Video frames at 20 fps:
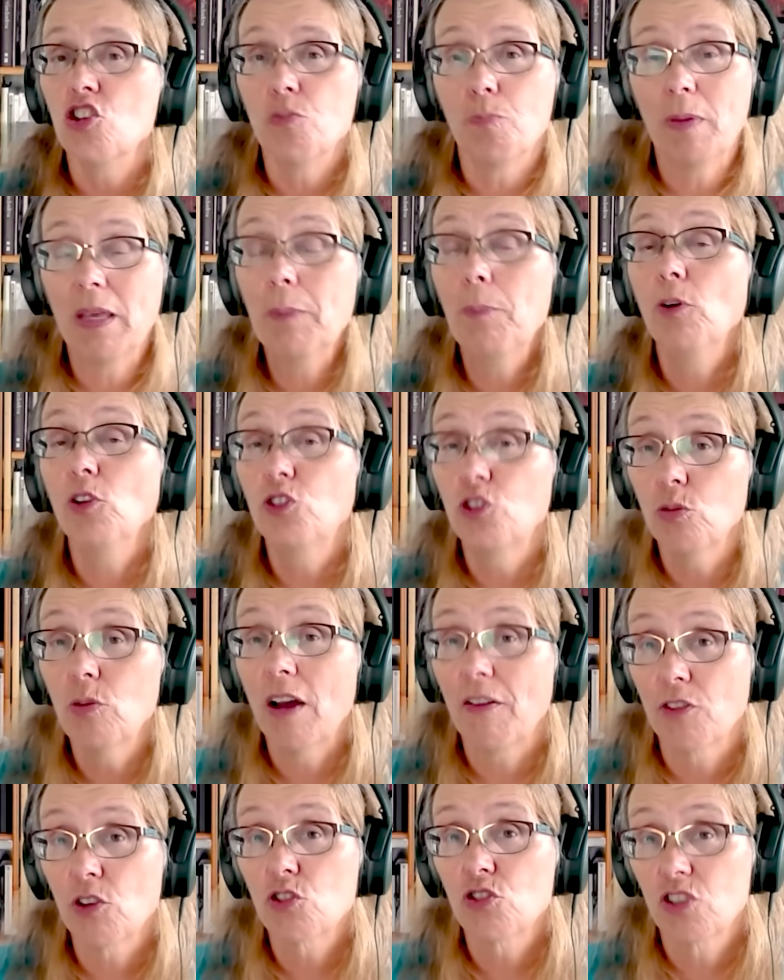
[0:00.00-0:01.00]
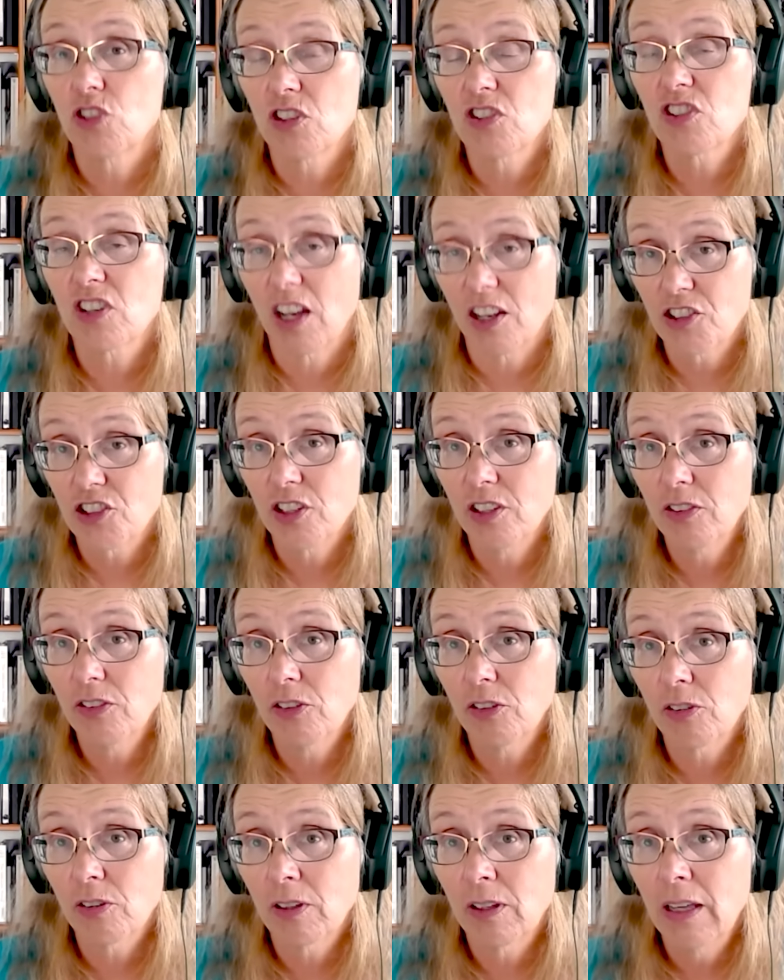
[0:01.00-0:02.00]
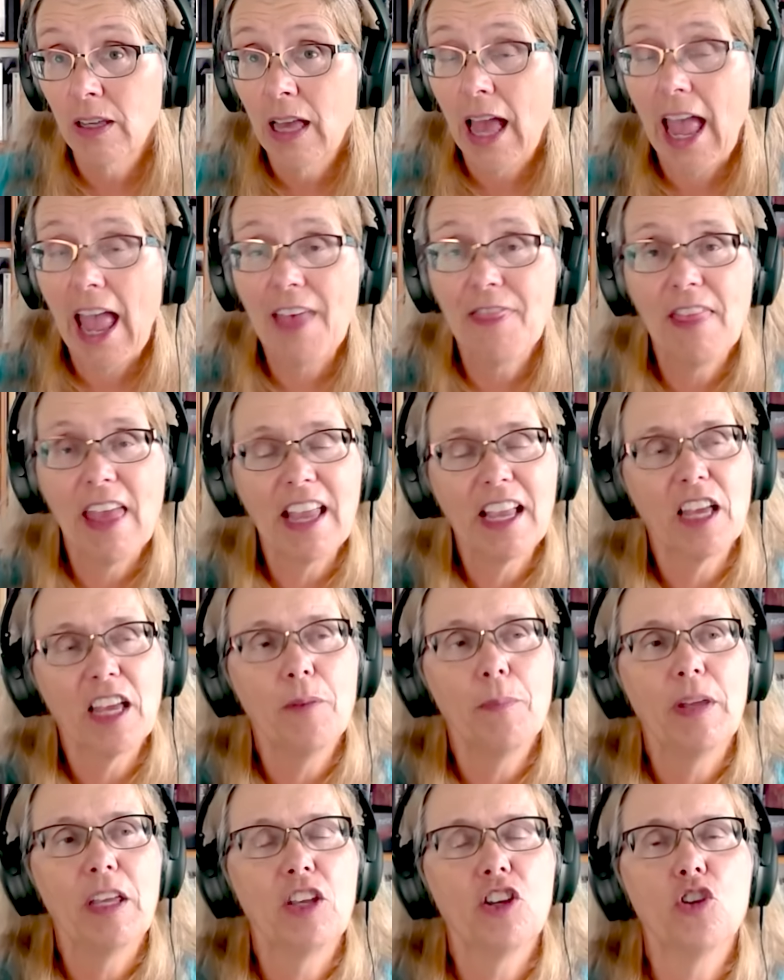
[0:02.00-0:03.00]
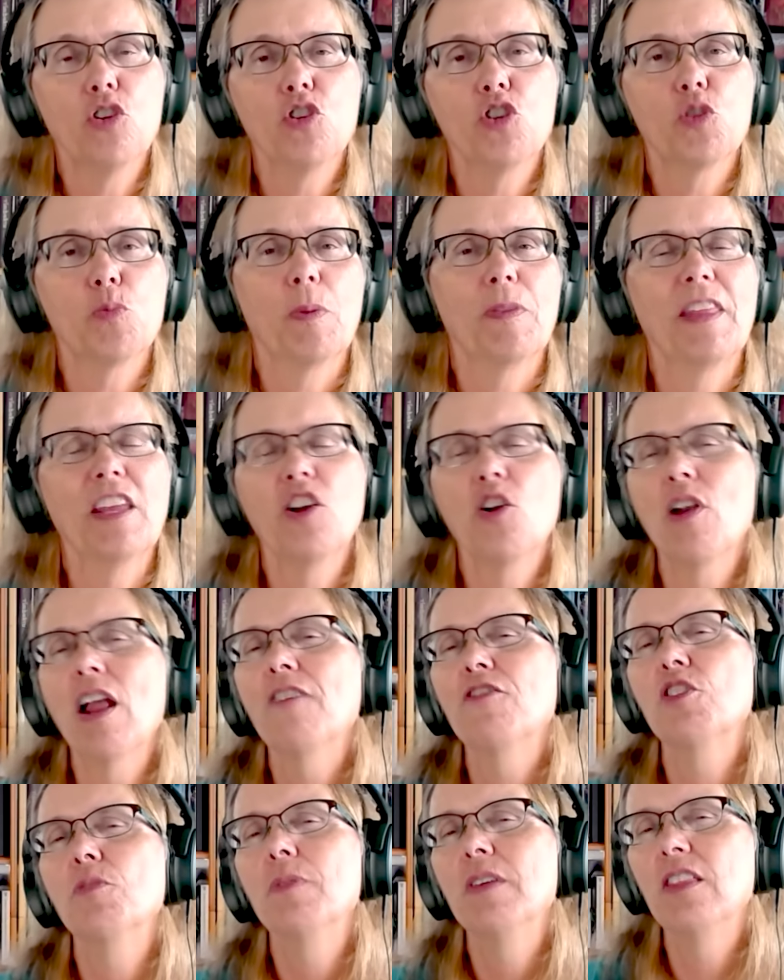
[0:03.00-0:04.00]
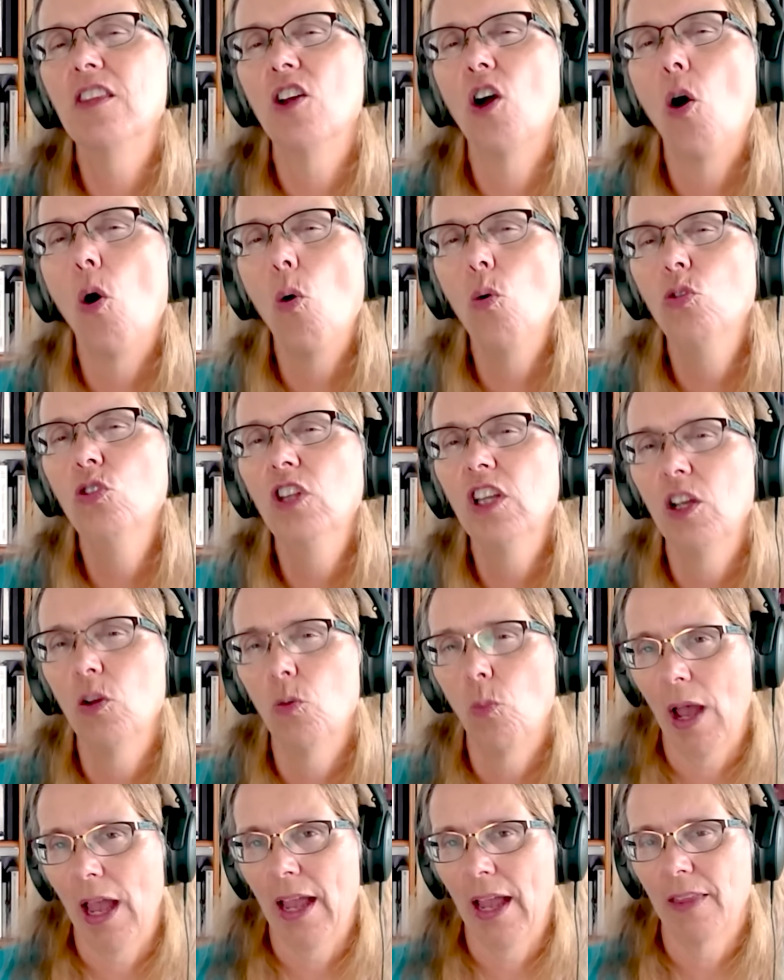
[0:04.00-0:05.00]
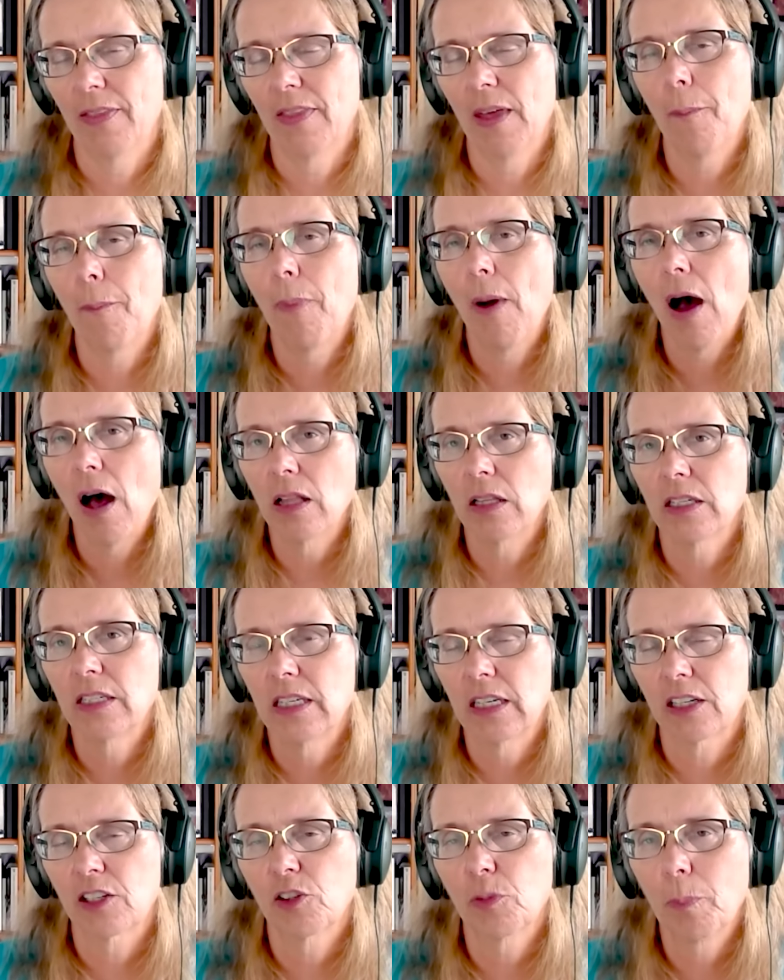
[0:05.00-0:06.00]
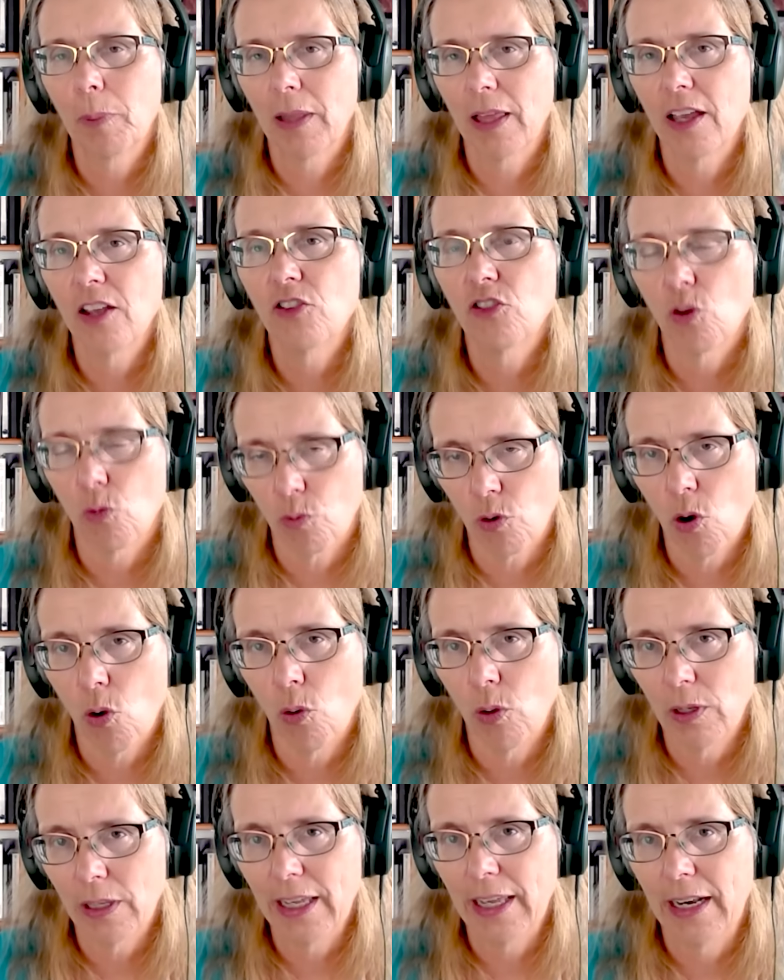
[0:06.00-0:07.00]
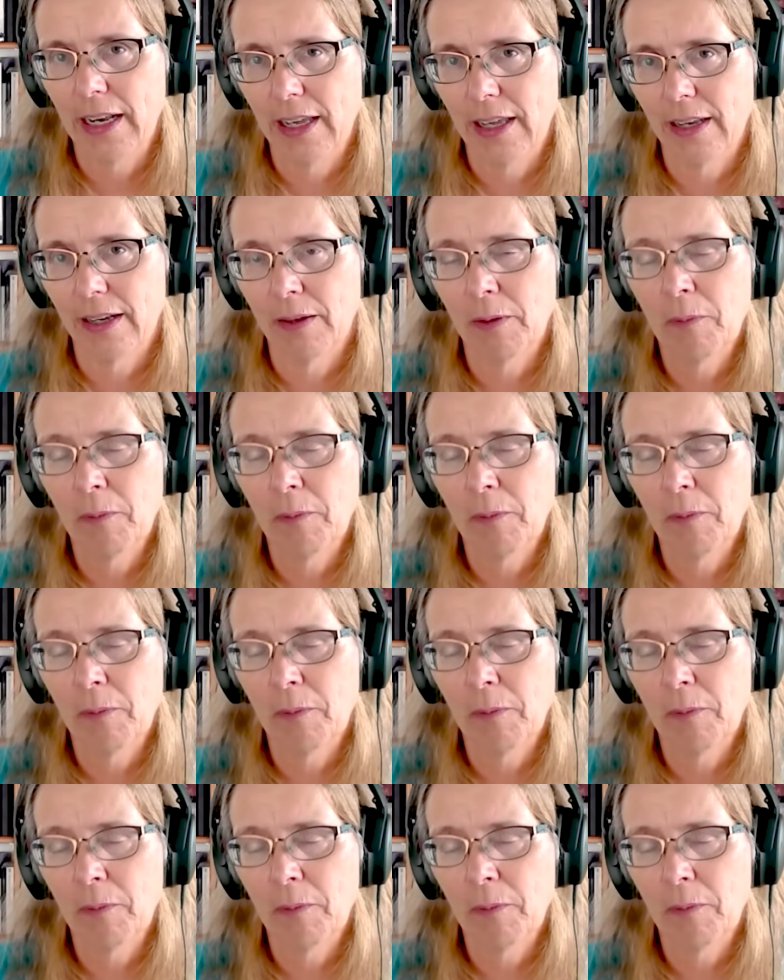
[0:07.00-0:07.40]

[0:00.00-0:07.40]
people do have those discussions, and they can be used, but they don't have to be the only way that politics plays a role in it.